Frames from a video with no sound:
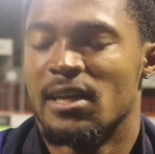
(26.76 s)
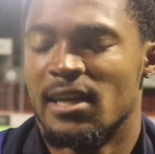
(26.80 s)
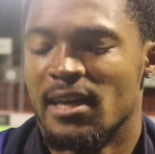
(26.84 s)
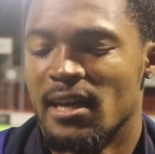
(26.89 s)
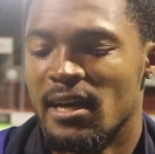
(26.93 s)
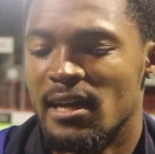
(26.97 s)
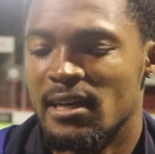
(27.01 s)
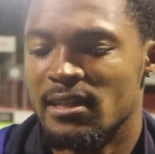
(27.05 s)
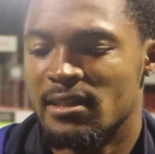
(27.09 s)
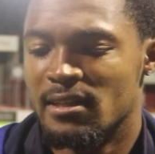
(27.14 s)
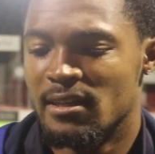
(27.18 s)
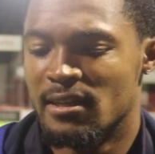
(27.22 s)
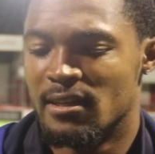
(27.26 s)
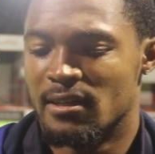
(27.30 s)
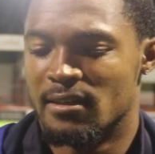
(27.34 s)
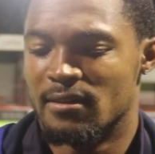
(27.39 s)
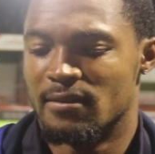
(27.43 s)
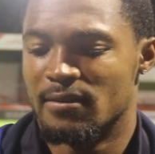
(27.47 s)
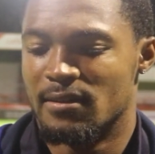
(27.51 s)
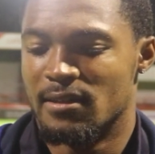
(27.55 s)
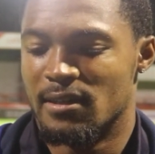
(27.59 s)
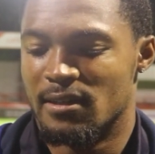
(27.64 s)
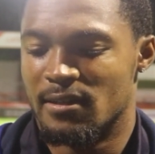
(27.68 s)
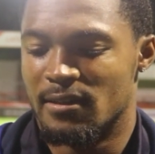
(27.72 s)
Yeah, I think
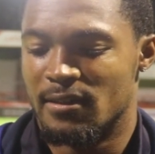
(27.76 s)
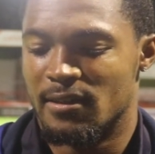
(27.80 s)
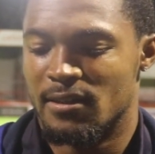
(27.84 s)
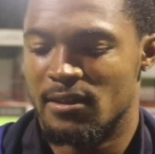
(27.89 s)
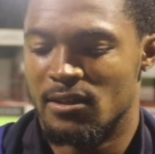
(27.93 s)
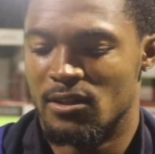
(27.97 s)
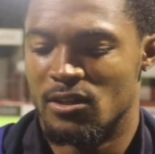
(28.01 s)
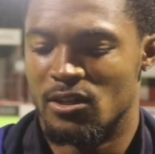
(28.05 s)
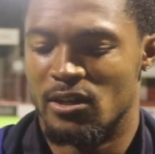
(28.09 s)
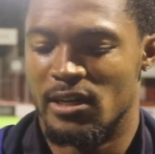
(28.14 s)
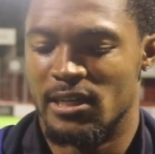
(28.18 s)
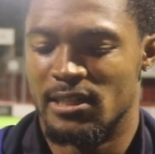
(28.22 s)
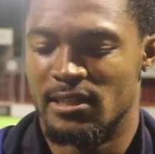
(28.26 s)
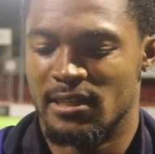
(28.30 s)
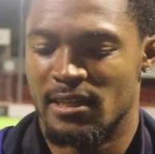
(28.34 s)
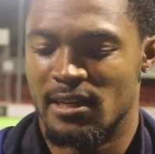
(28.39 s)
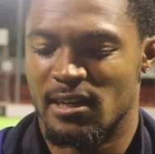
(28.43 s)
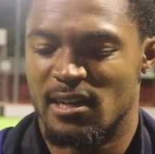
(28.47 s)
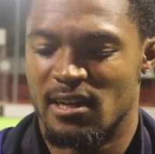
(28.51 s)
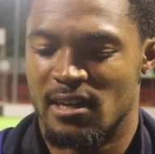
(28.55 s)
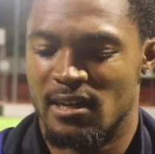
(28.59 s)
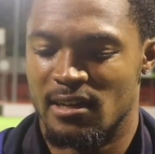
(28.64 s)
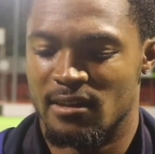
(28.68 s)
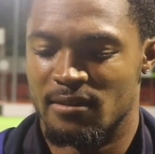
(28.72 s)
you know I think
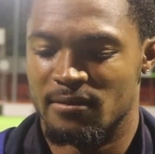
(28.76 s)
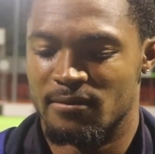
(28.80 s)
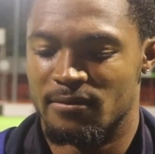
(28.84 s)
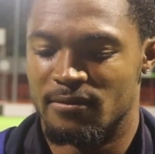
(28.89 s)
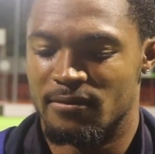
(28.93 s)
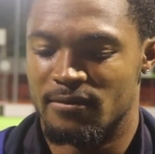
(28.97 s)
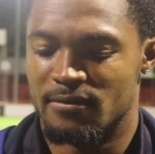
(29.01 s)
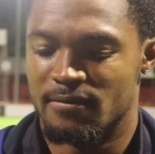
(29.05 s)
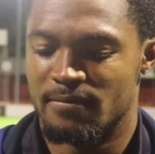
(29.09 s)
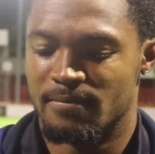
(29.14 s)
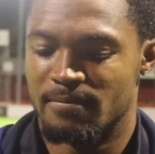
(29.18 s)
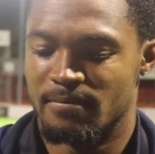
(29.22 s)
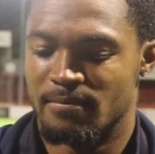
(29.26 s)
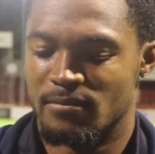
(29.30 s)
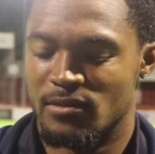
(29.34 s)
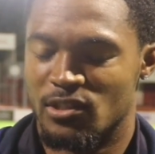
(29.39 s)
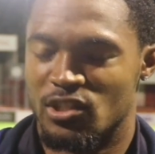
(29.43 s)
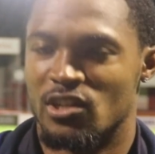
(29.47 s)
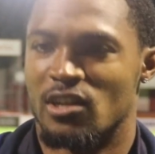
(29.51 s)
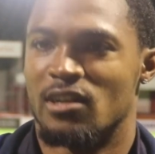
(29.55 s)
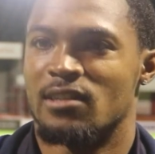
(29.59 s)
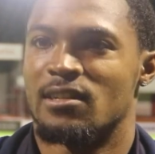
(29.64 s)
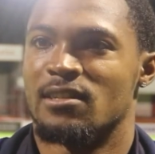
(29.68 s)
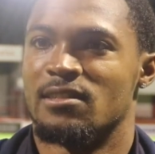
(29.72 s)
it kind of
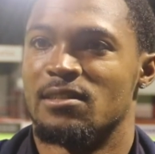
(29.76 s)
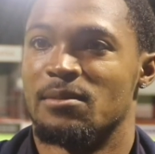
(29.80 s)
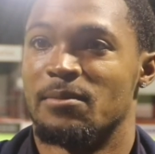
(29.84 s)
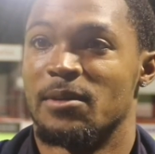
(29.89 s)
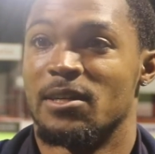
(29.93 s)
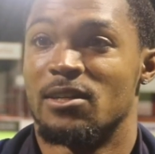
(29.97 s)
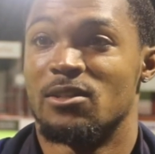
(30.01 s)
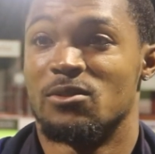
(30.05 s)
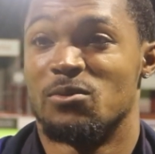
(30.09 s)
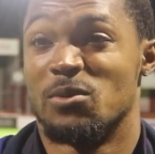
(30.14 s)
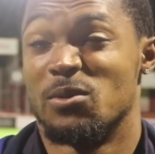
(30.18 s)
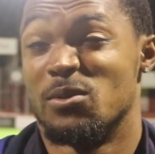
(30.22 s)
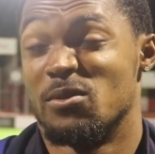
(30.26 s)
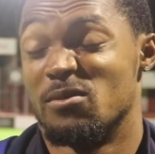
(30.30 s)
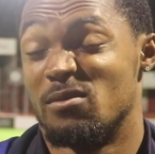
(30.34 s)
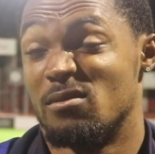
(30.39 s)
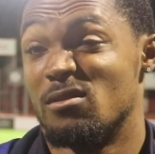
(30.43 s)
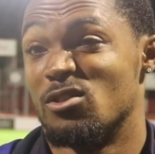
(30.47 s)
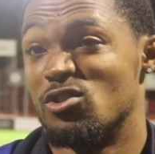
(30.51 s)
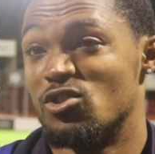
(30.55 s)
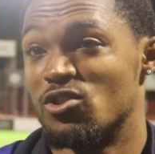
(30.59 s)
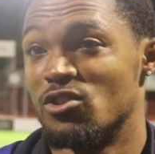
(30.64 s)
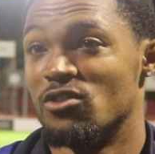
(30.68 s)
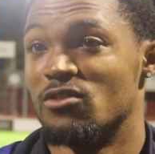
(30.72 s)
shocked us a bit because we were
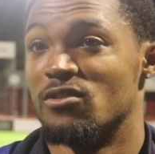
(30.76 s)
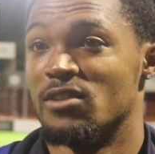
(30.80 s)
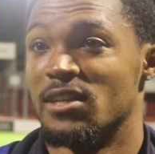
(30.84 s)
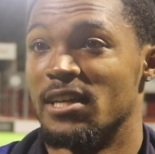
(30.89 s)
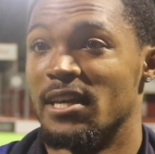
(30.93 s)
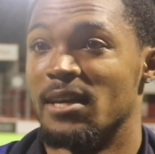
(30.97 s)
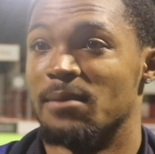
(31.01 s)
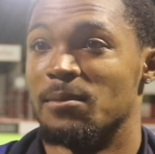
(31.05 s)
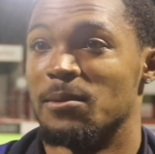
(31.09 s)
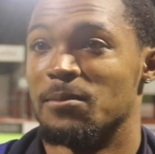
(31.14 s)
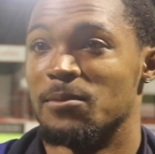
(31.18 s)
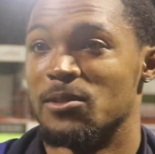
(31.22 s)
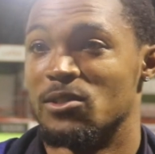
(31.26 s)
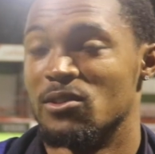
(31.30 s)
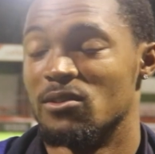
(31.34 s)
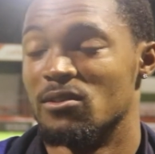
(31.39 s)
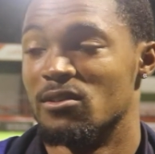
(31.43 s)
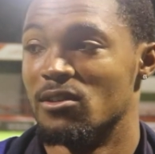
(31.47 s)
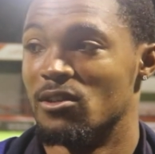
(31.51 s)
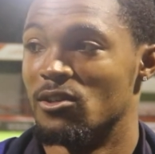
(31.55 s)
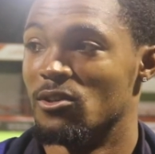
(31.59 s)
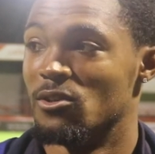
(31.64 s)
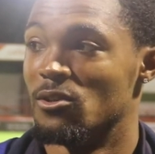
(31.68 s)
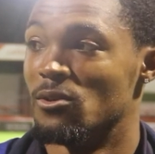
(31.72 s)
controlling the game up until
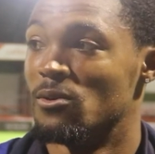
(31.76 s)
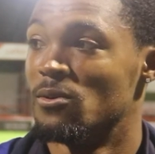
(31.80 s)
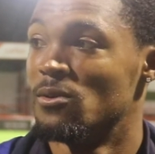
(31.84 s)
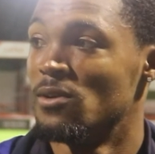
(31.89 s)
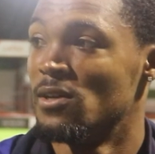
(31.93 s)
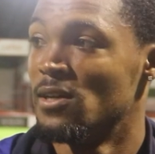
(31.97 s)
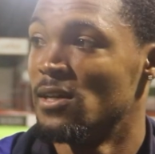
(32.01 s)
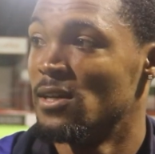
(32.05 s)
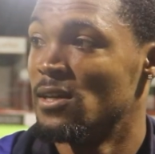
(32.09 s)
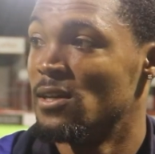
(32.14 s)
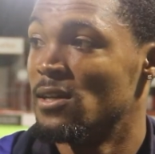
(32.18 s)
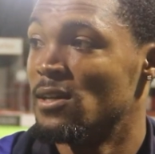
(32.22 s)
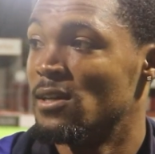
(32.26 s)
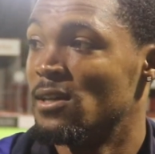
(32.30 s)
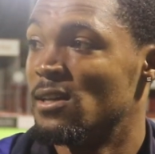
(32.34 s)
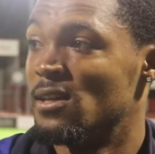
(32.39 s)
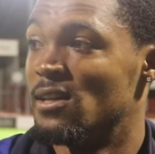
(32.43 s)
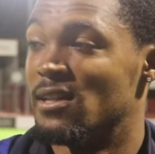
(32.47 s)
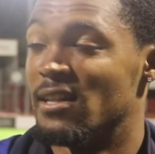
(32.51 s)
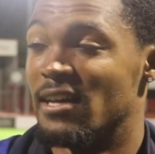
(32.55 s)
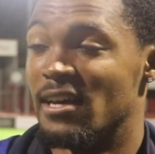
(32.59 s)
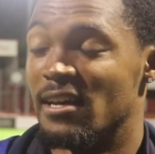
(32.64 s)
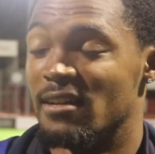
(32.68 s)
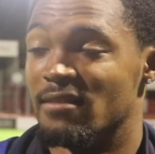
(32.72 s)
their goal,
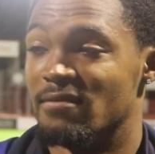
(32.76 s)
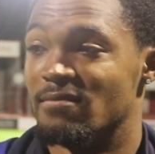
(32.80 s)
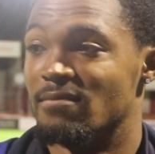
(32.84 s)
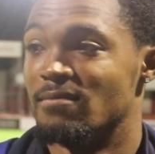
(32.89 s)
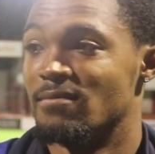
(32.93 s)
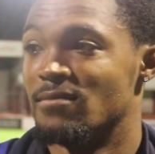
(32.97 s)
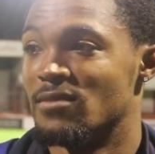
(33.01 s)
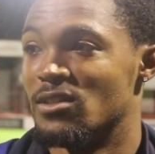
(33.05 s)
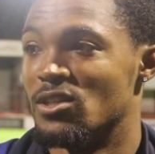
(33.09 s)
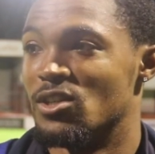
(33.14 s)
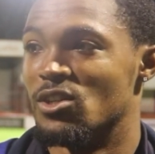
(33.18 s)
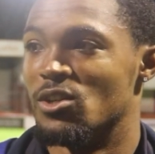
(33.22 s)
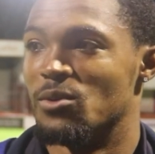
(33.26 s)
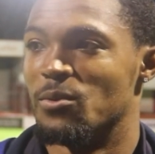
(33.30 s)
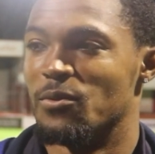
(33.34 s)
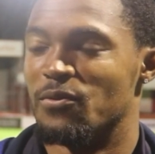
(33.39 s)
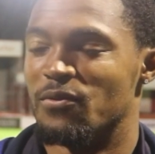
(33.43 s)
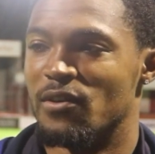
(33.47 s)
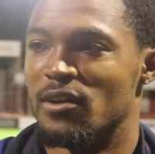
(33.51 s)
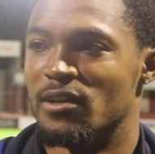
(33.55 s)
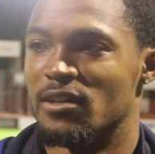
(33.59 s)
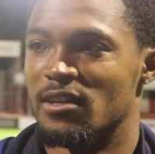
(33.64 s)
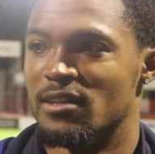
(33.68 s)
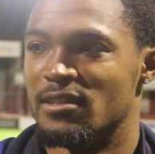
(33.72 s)
and then you know we
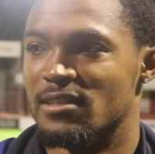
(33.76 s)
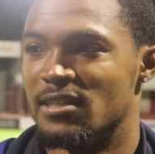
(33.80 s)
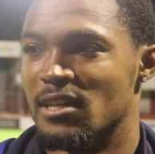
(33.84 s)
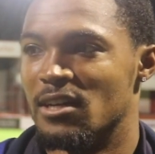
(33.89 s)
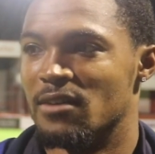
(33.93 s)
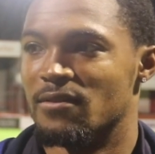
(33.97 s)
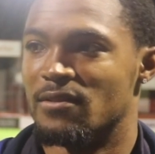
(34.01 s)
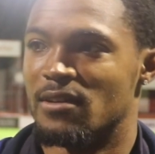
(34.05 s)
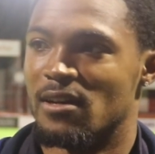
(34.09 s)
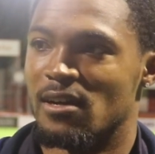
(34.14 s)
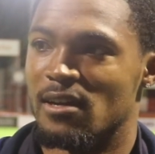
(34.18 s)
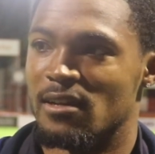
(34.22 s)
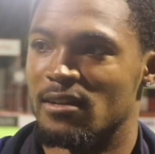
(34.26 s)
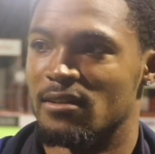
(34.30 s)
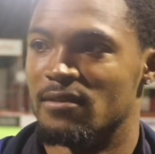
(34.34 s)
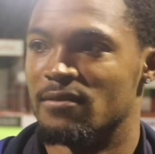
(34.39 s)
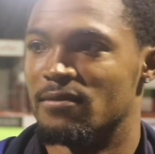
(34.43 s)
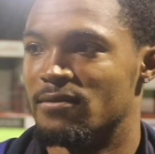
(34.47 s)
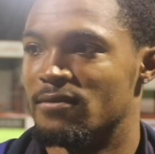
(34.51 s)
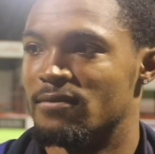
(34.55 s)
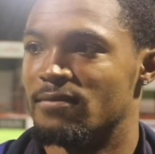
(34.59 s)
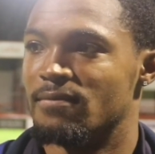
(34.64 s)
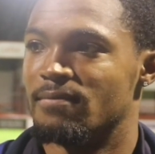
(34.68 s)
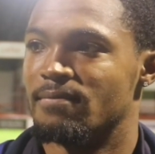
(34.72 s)
found ourselves kind of